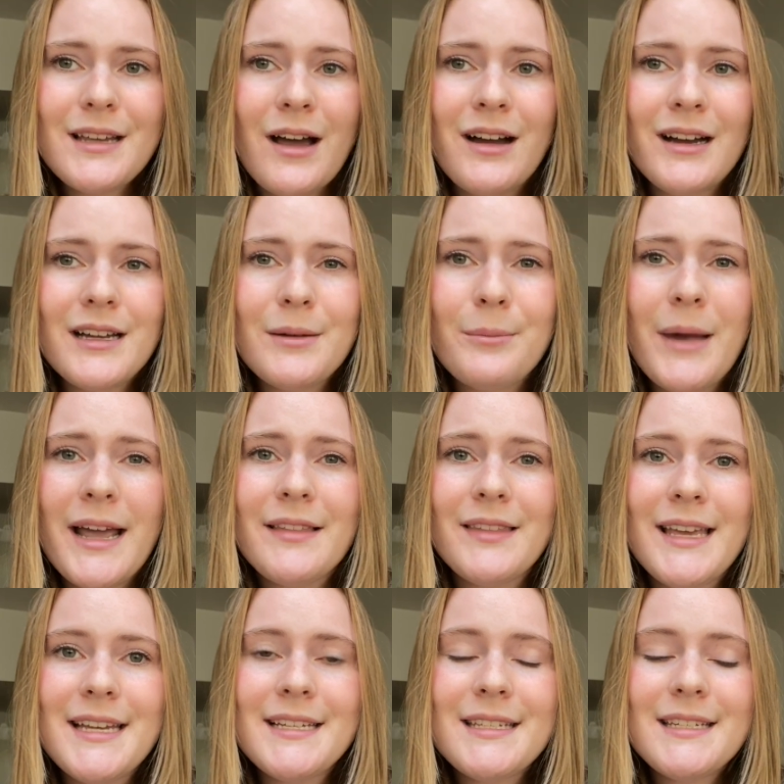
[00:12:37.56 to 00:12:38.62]
on my
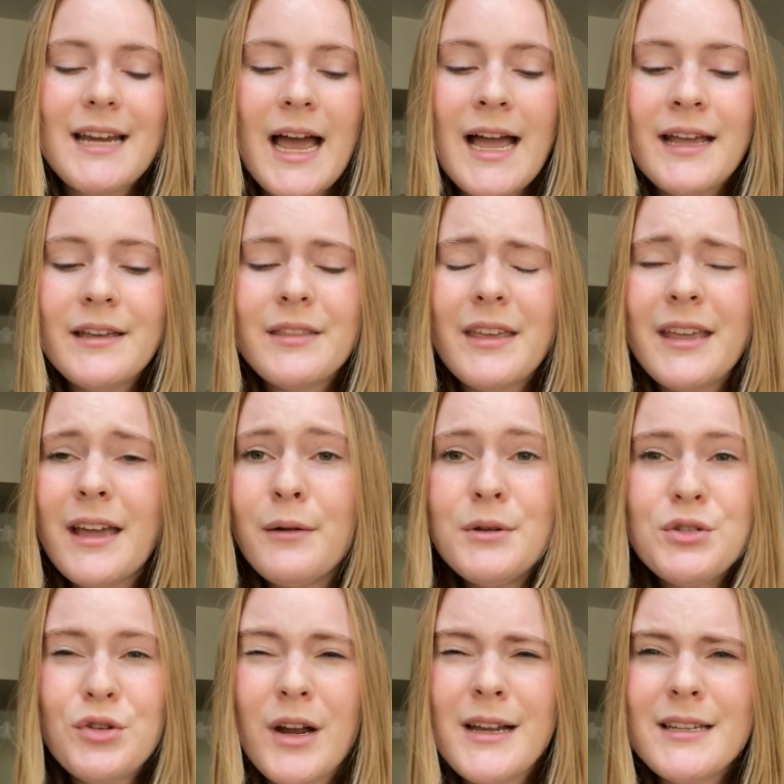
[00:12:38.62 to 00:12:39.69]
list. I think I was
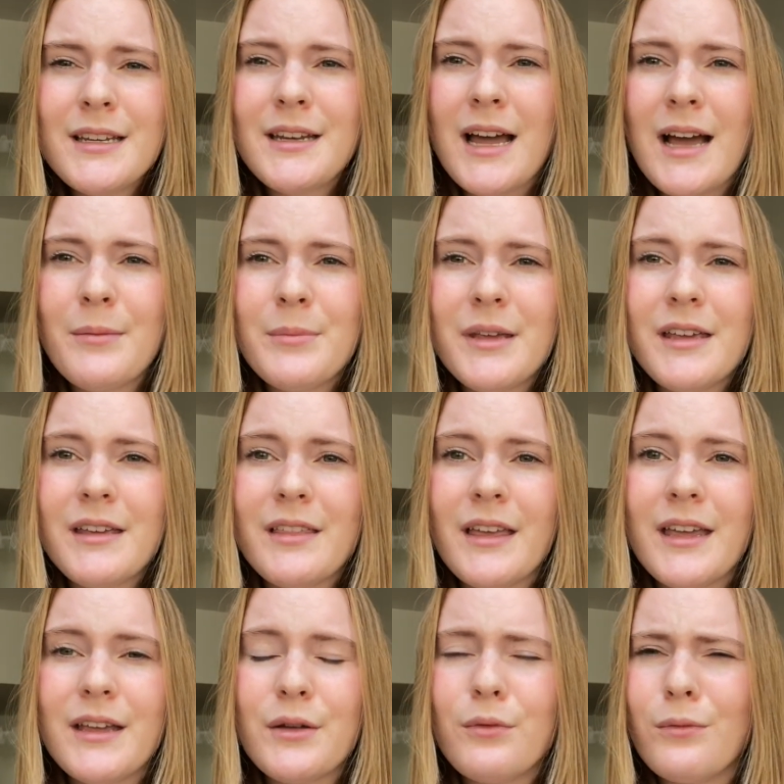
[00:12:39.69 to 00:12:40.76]
trying to not be
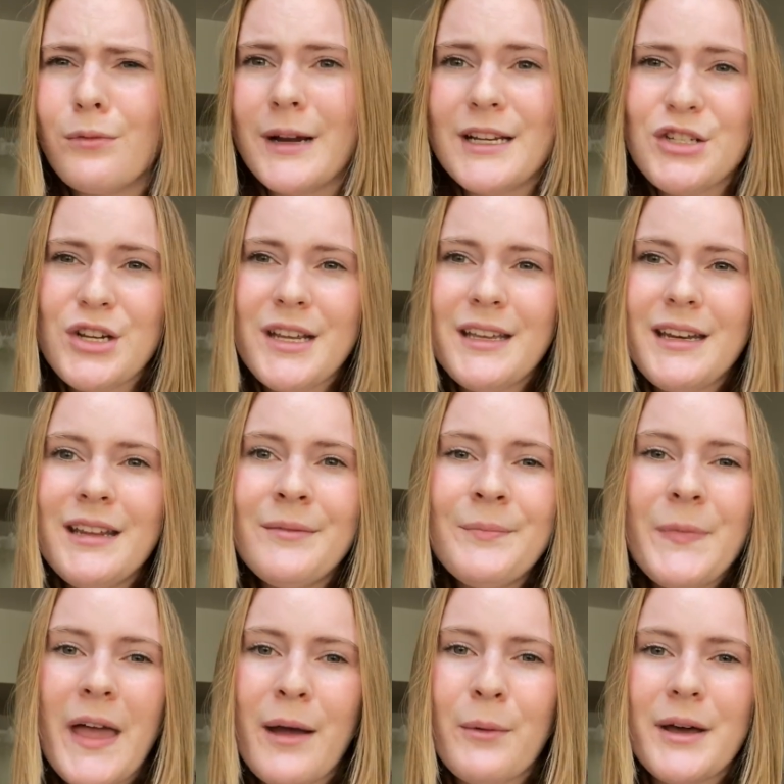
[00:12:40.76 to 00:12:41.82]
like
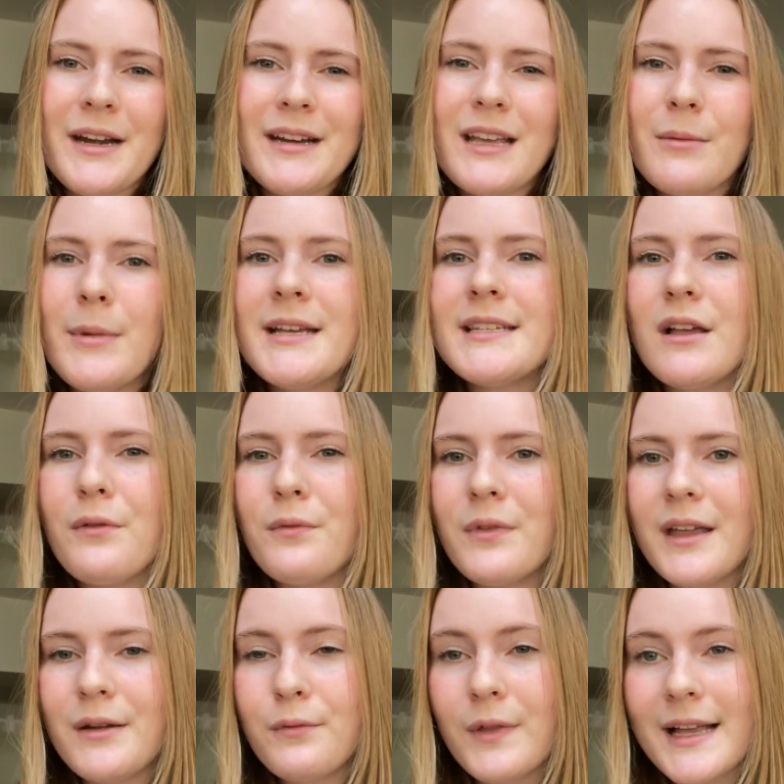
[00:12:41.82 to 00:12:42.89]
rigid. I wanted to give myself
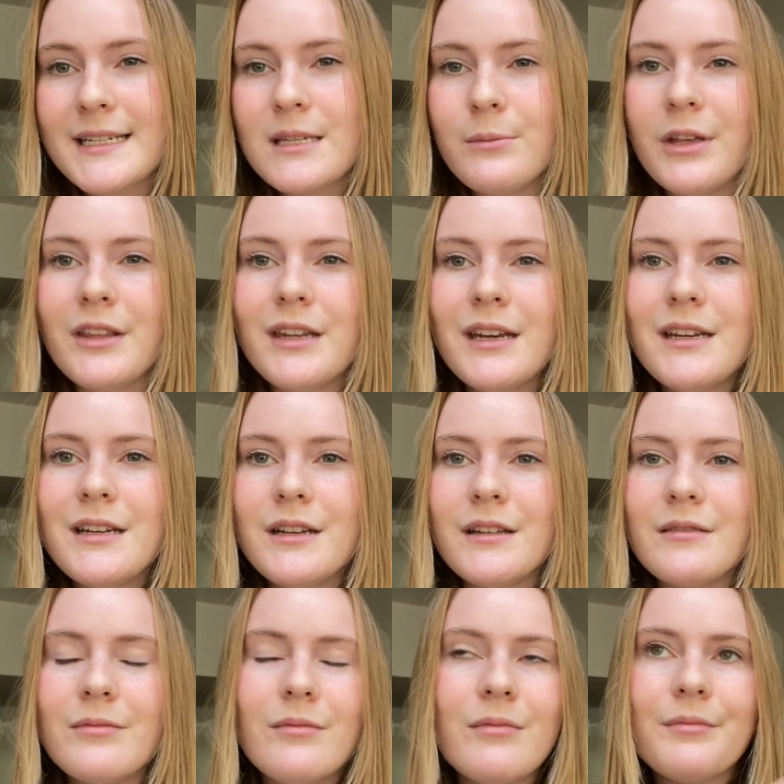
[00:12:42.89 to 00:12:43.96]
like flexibility
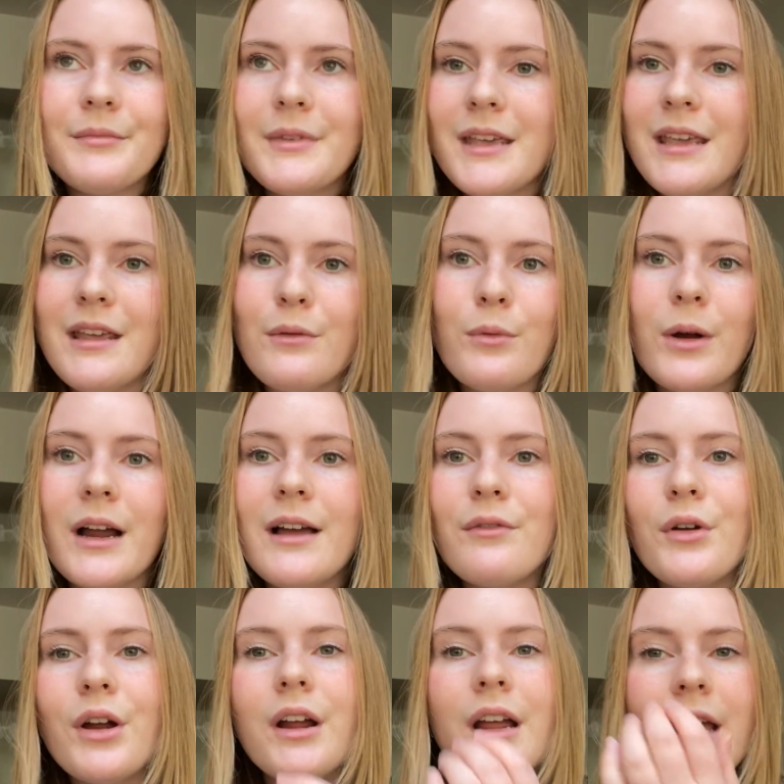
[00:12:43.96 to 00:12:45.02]
to eat
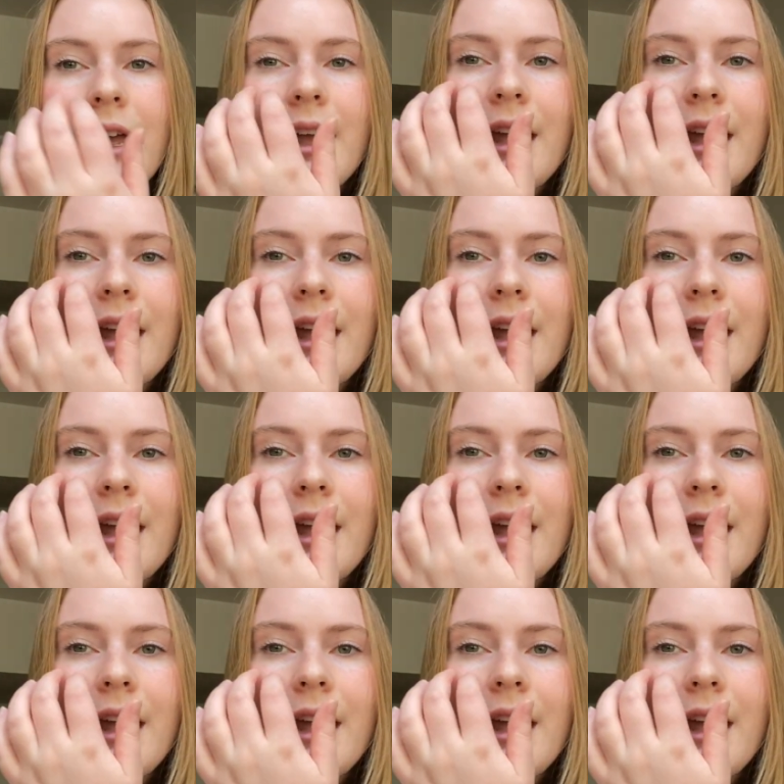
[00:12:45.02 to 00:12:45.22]
wherever.